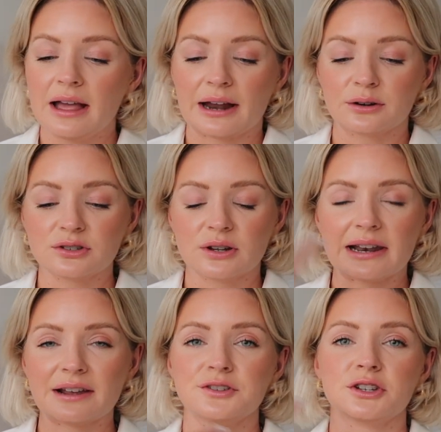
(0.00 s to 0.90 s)
And also I
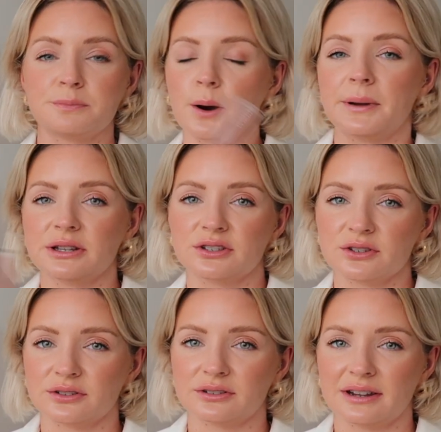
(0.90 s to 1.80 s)
love just popping this
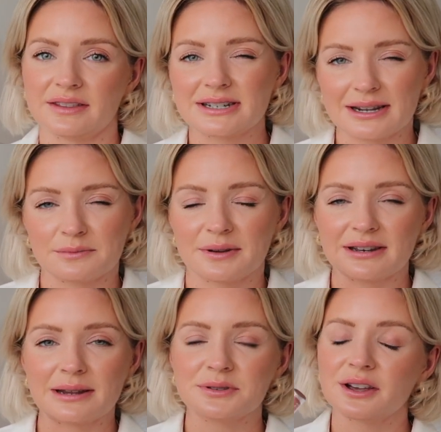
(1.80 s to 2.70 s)
on in the day when my
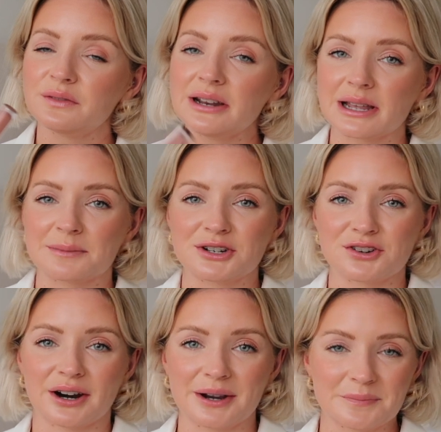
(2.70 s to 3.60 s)
lips are feeling a bit
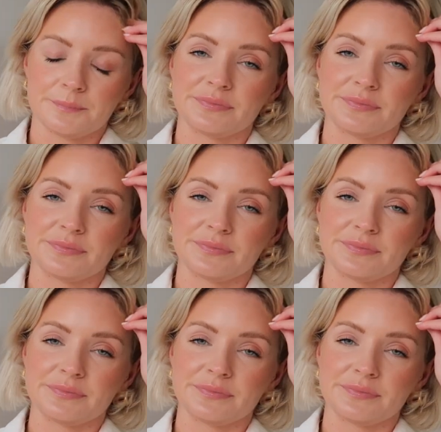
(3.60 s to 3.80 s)
dry.